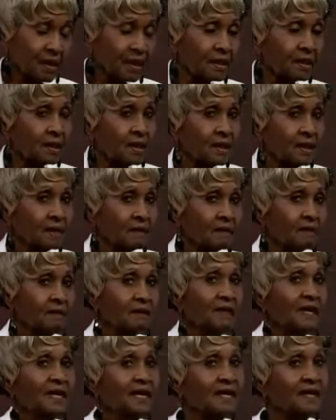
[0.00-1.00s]
Now,
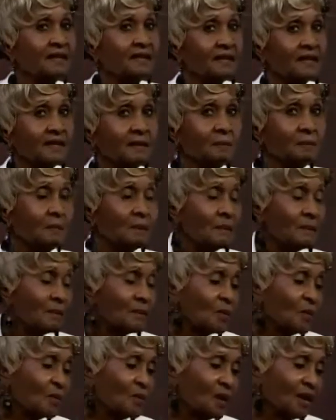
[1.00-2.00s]
the
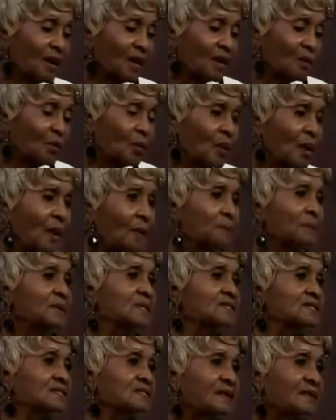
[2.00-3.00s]

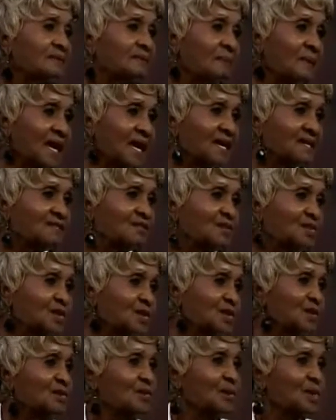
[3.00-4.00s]
weapons of mass
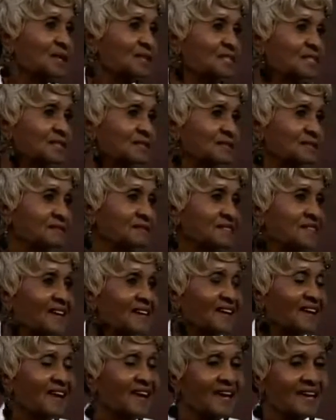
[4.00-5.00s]
destruction,
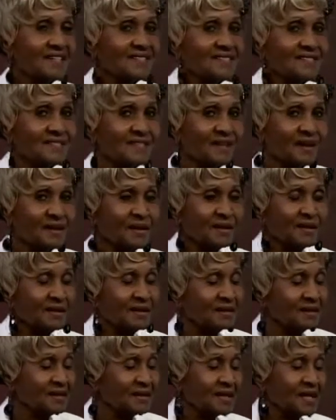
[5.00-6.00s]
as
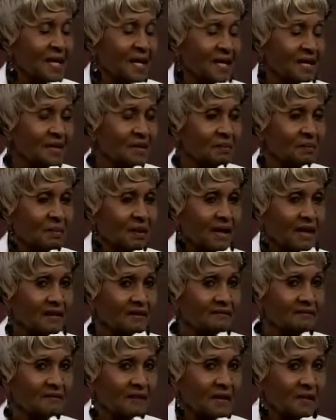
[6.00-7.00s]
indicated by a
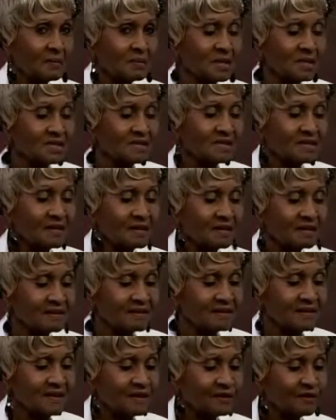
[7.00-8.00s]
famous
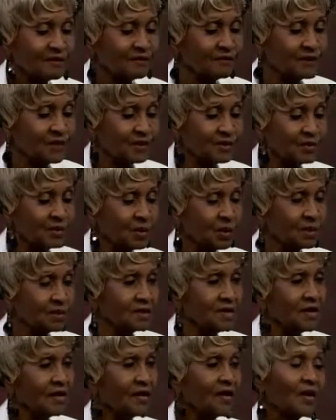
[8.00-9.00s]
individual,
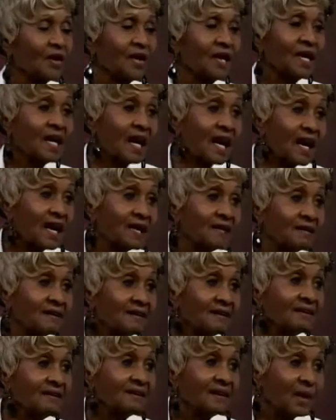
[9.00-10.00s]
are not
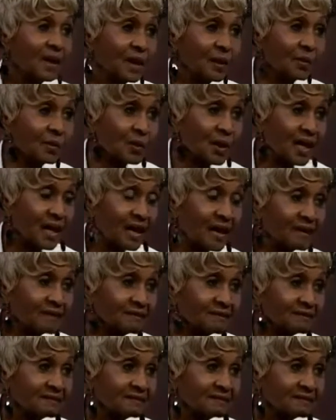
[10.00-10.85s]
in Iraq